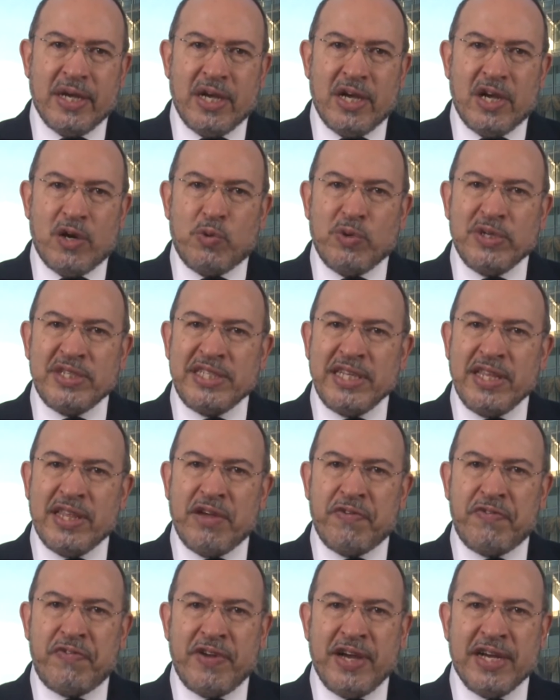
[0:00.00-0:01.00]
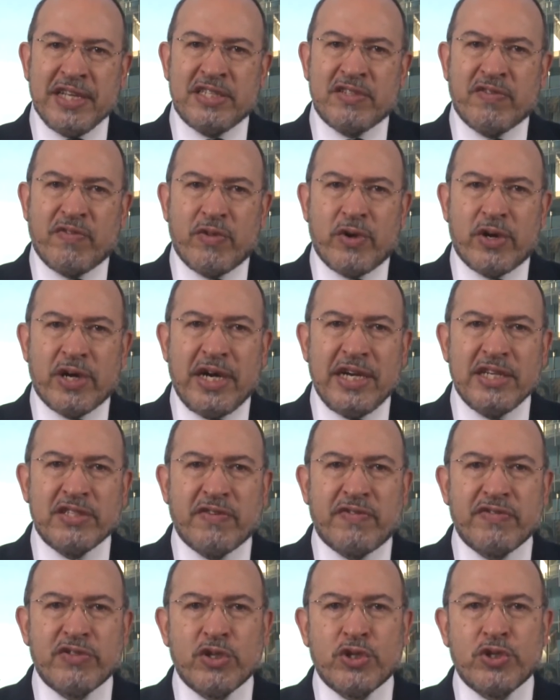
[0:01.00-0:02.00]
We see the effects of the rise
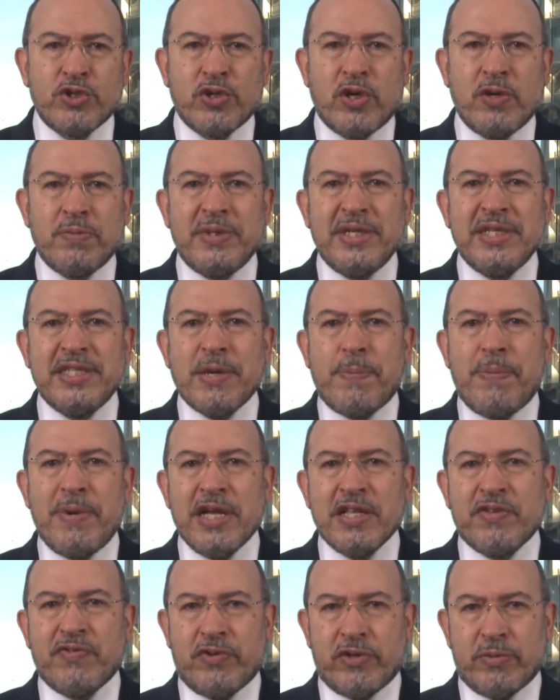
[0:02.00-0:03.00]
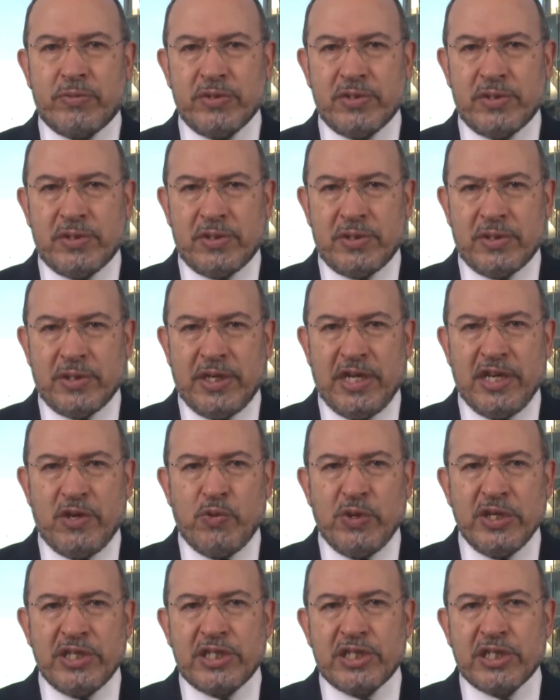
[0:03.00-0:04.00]
of social media platforms, in
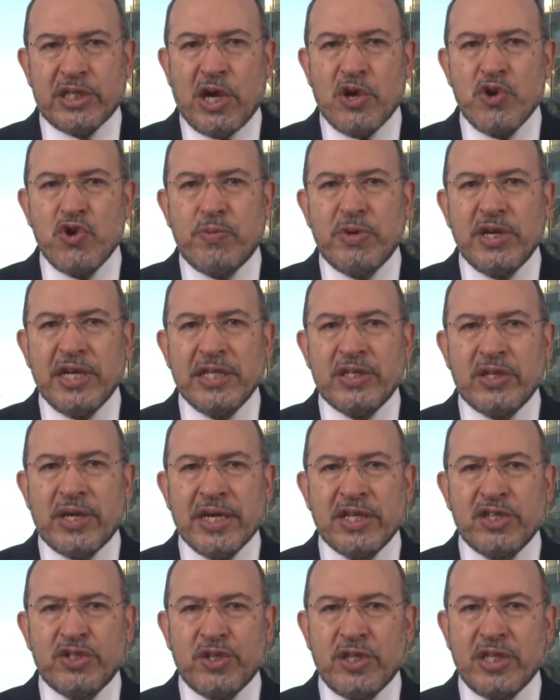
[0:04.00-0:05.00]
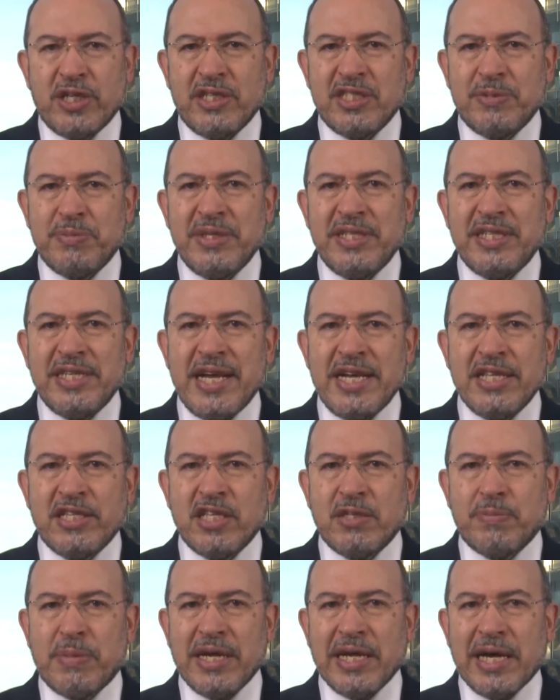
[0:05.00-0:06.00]
which human interaction is
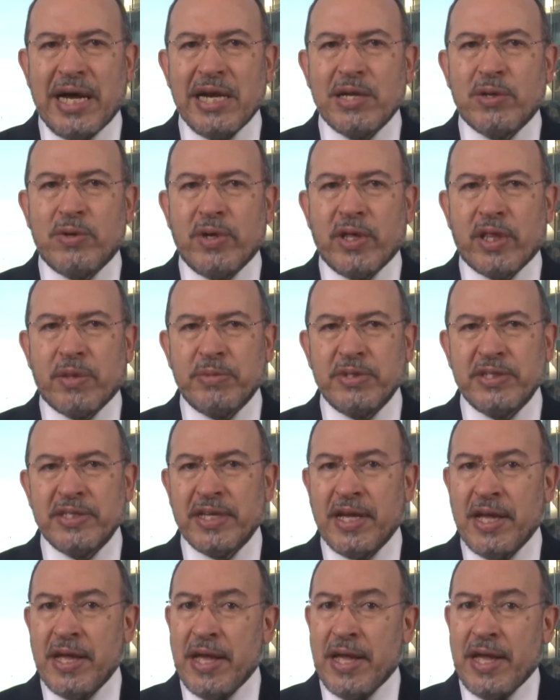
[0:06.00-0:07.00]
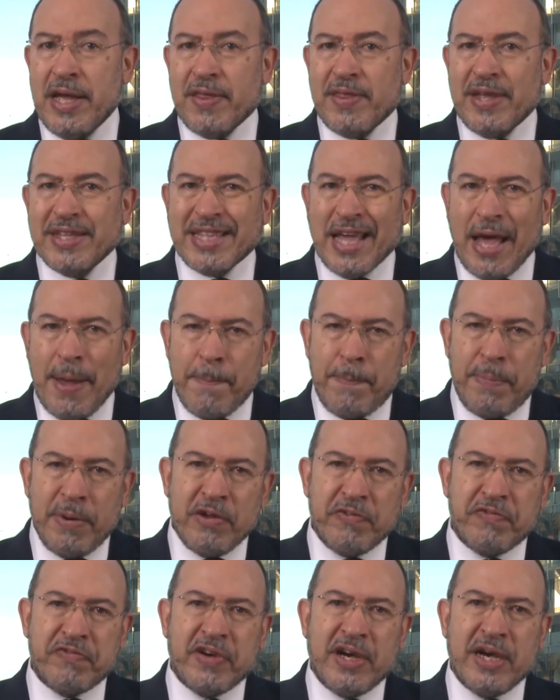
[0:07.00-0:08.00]
mediated by algorithms that
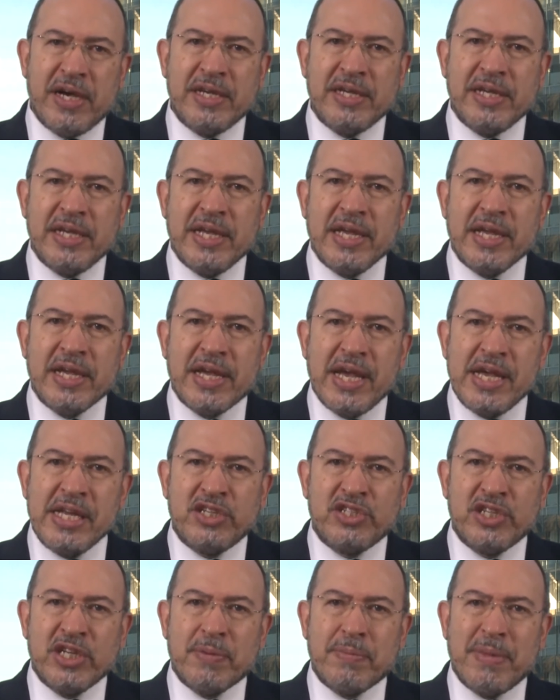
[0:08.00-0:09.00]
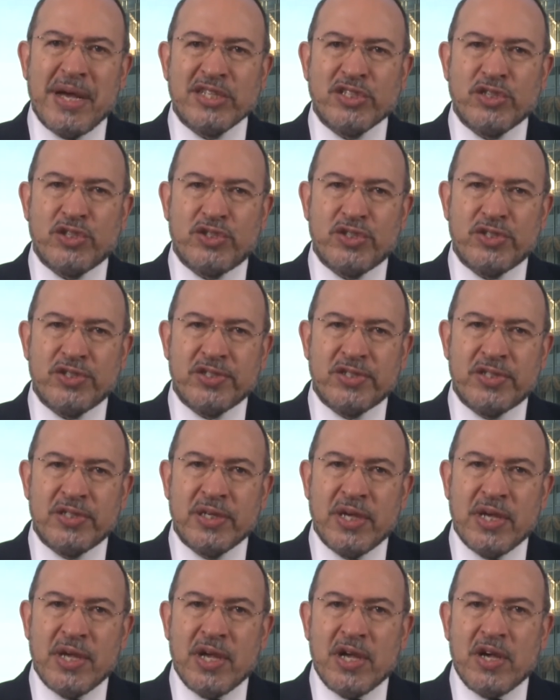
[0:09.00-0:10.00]
amplify engaging messages
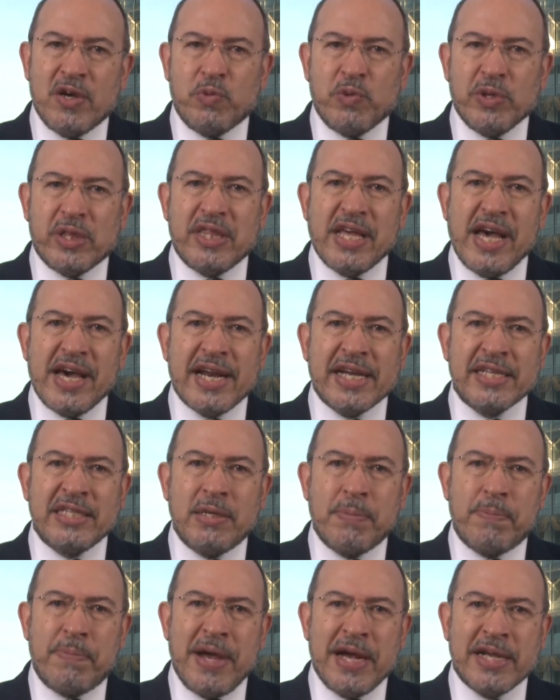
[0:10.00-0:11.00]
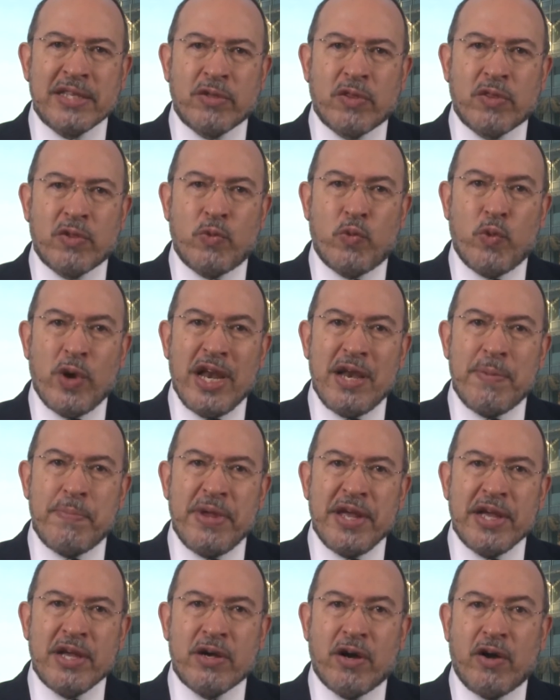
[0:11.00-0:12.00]
with direct impact on the
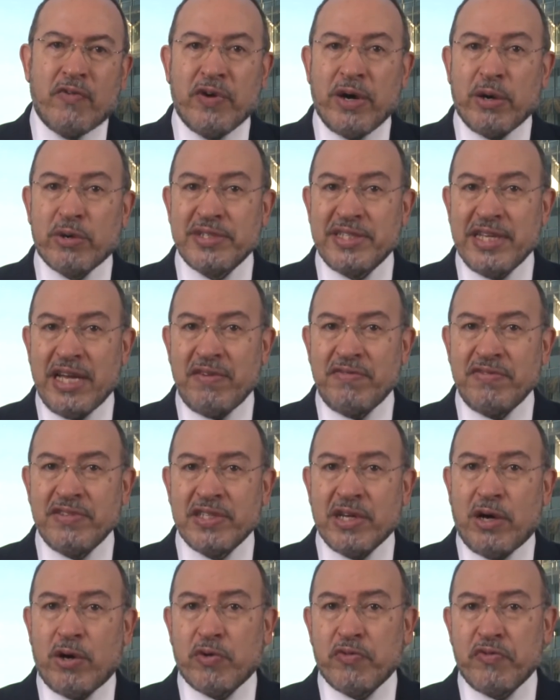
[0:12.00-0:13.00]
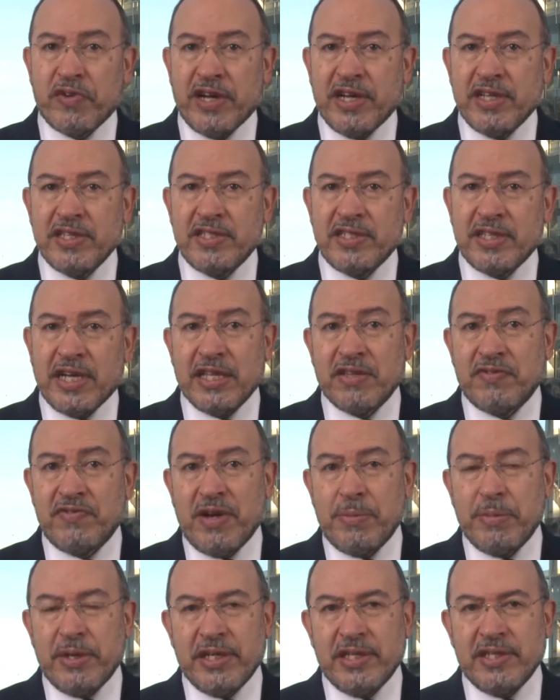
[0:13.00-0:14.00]
well-being of ourselves, our friends, and
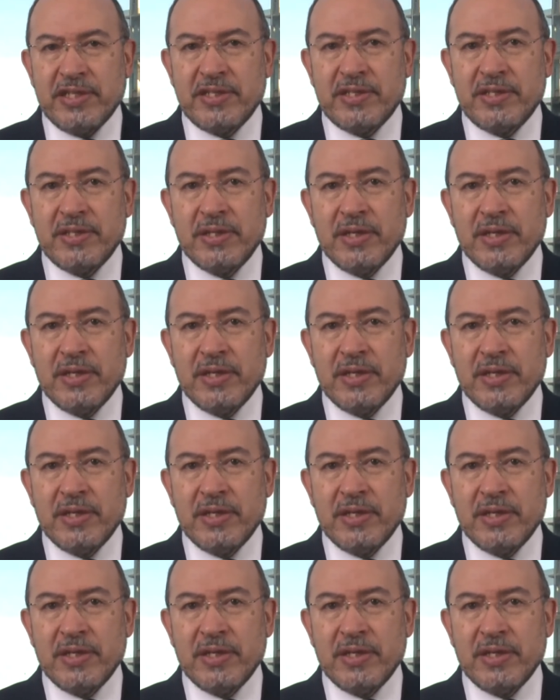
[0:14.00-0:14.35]
families.